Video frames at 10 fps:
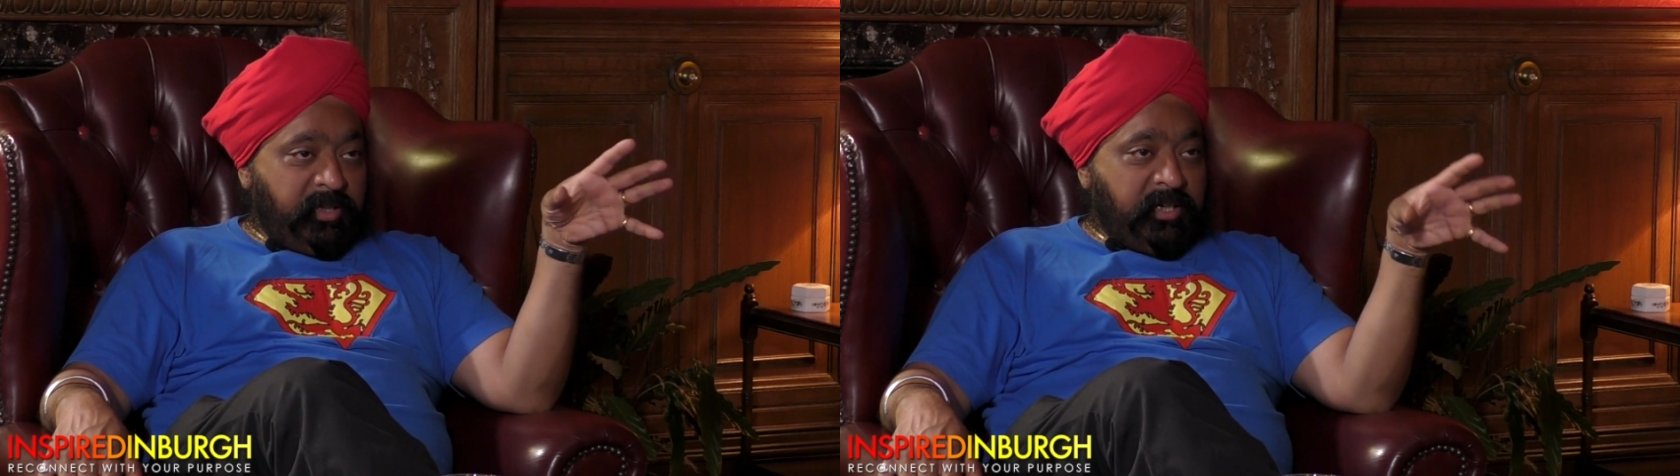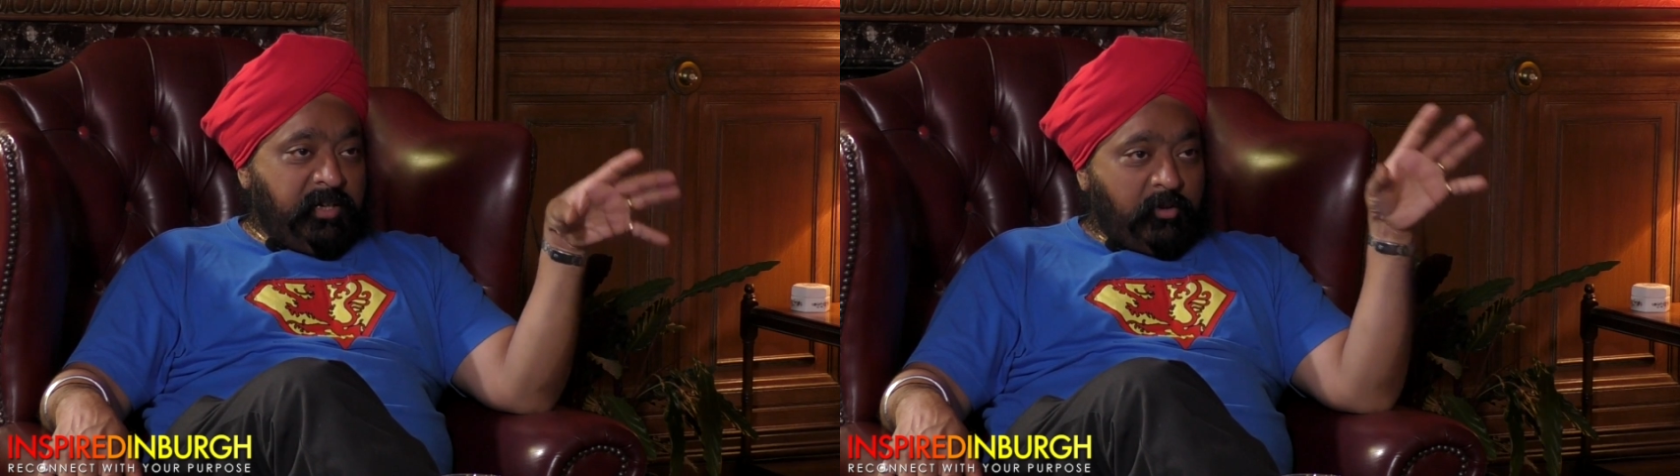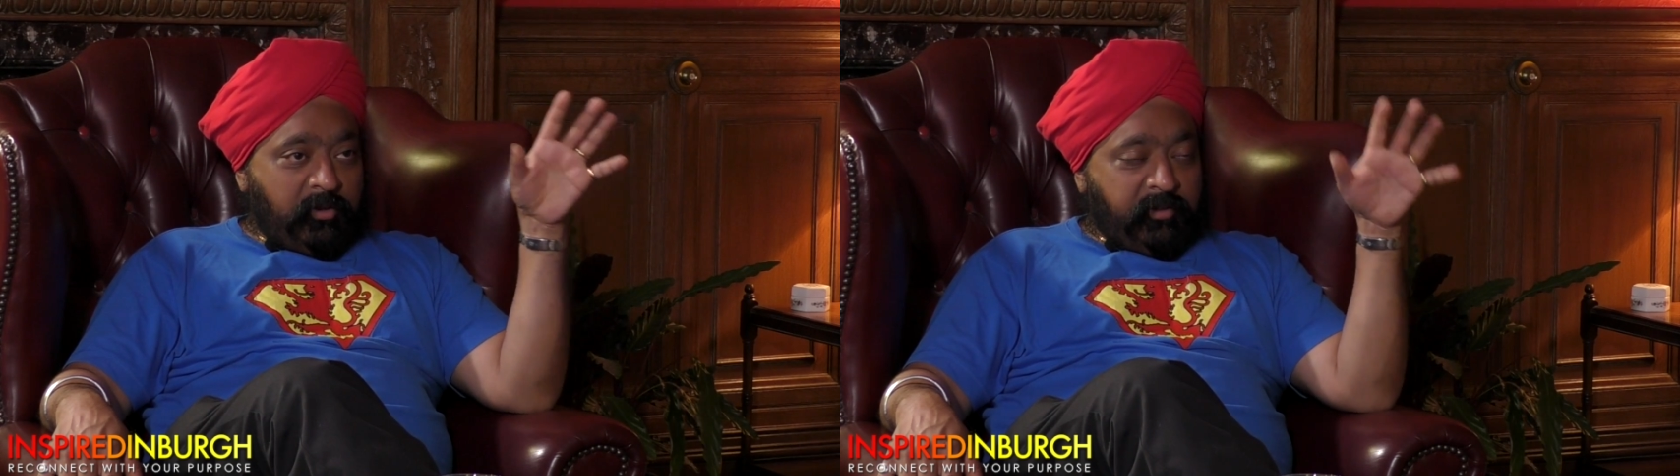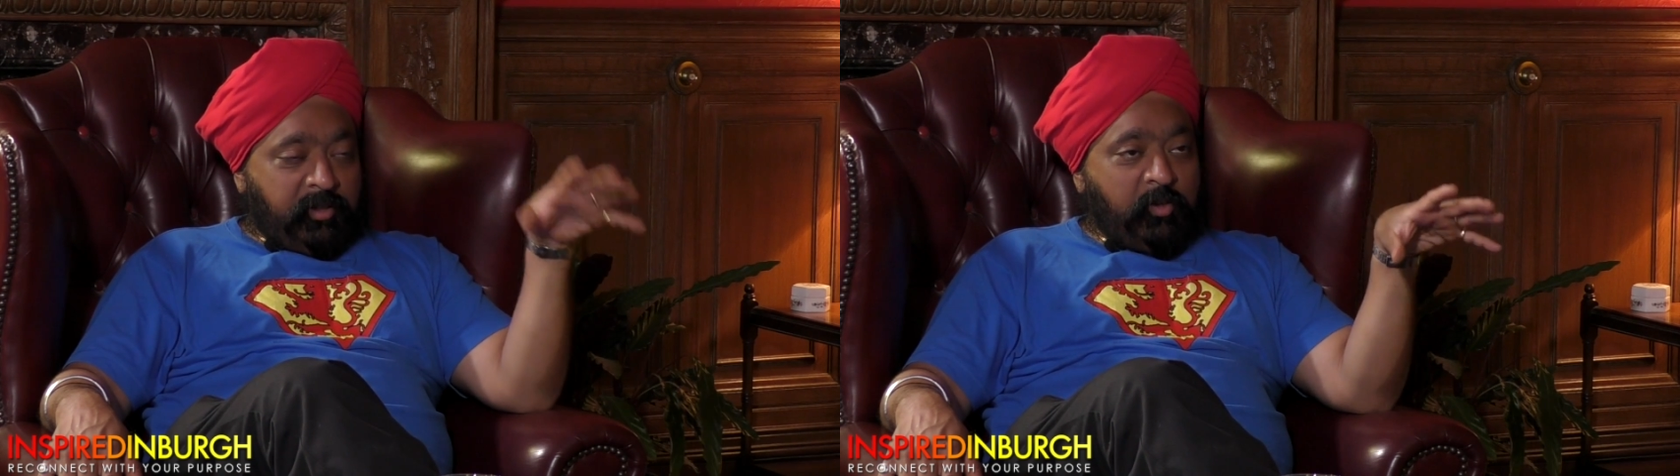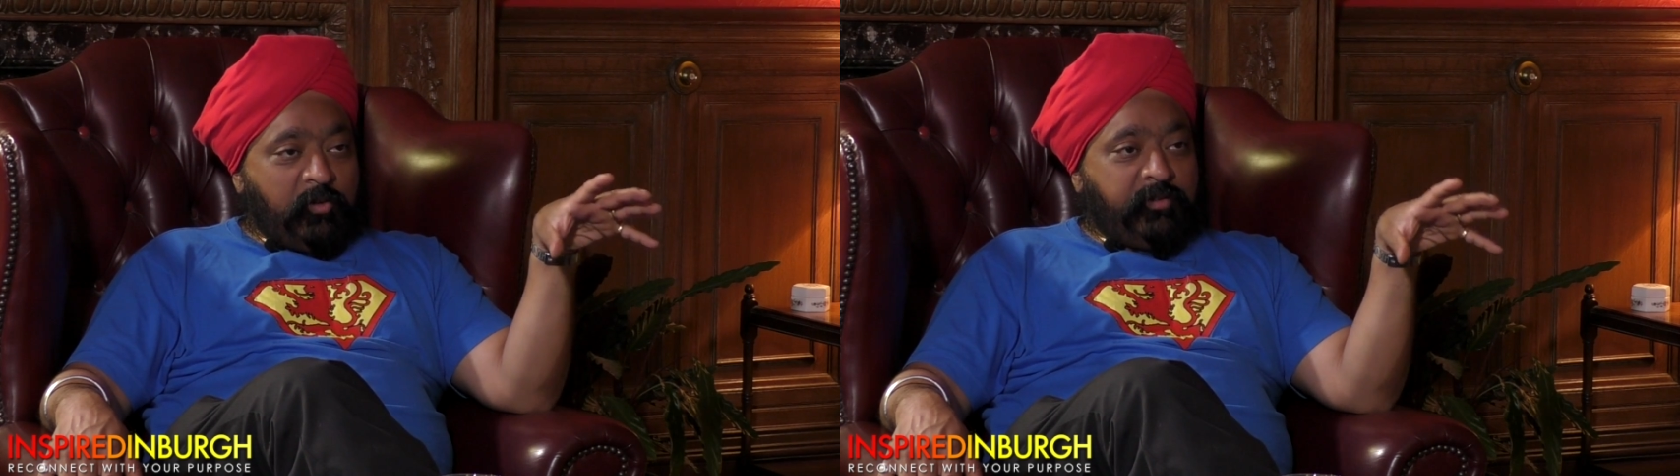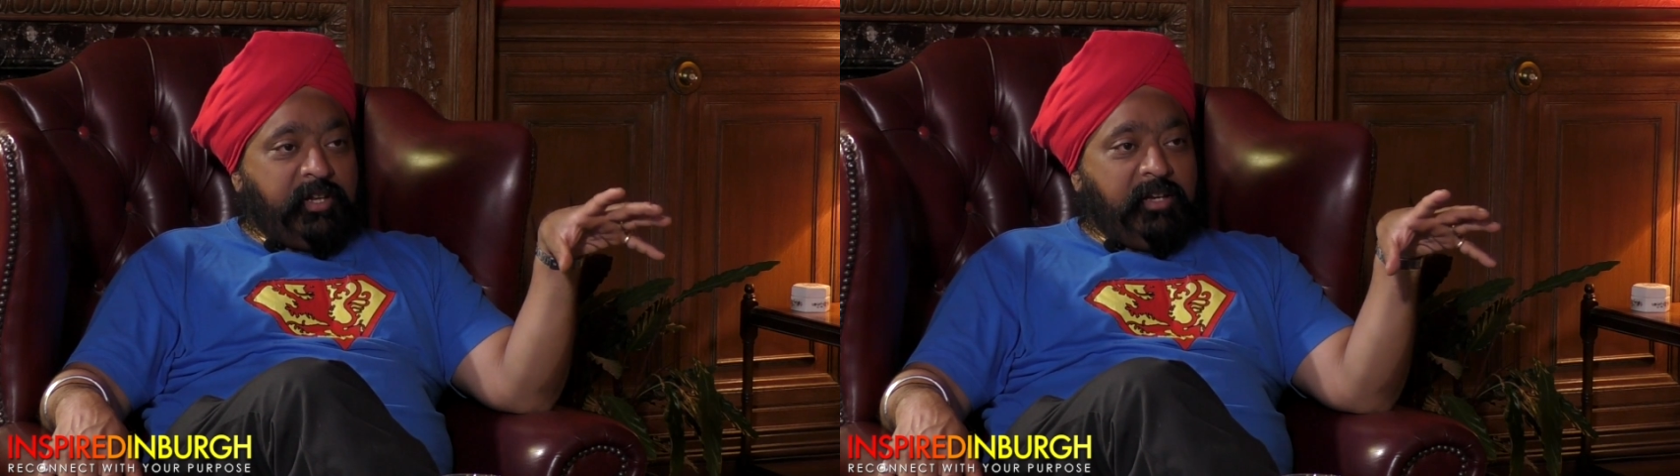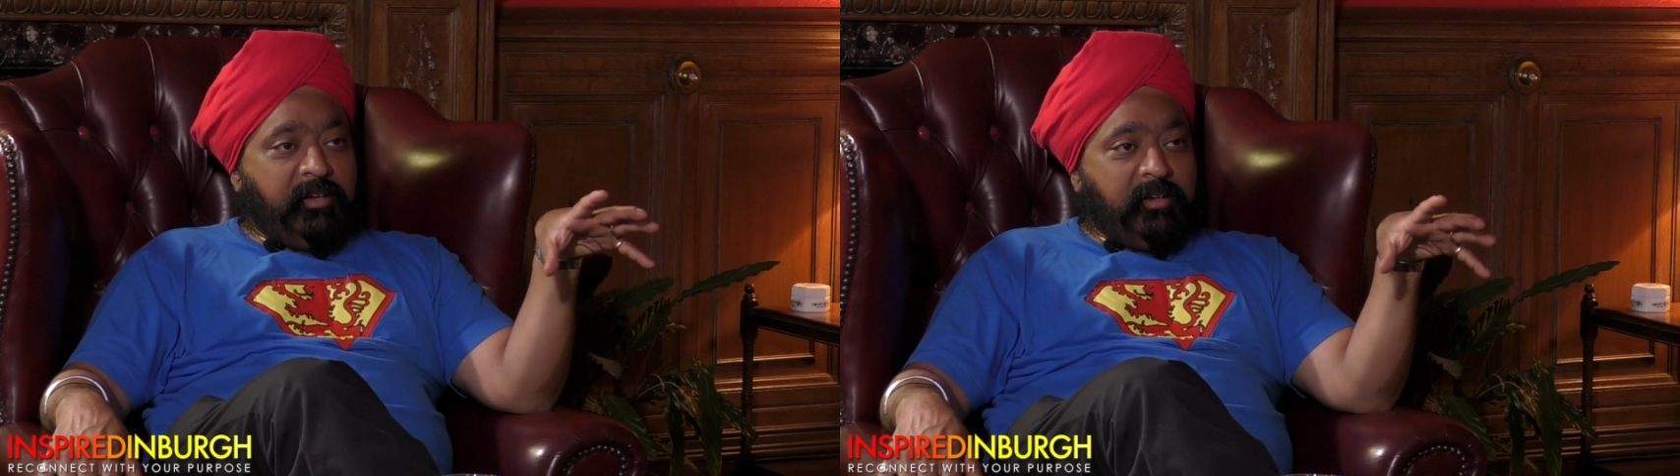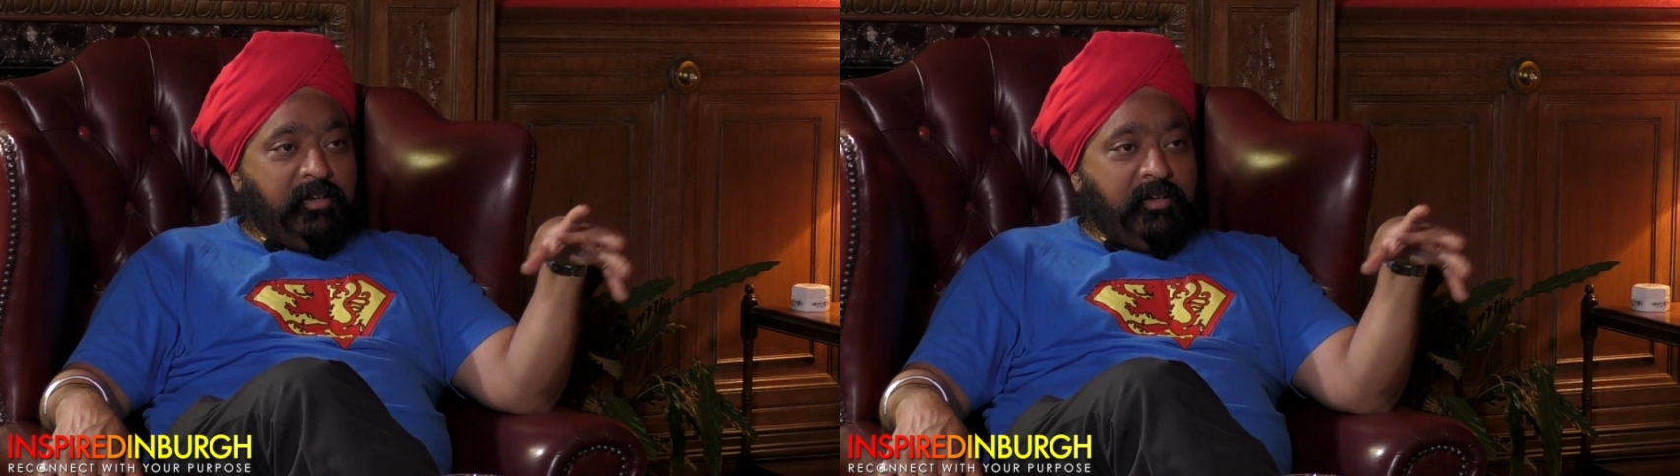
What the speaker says: in it or had an off day,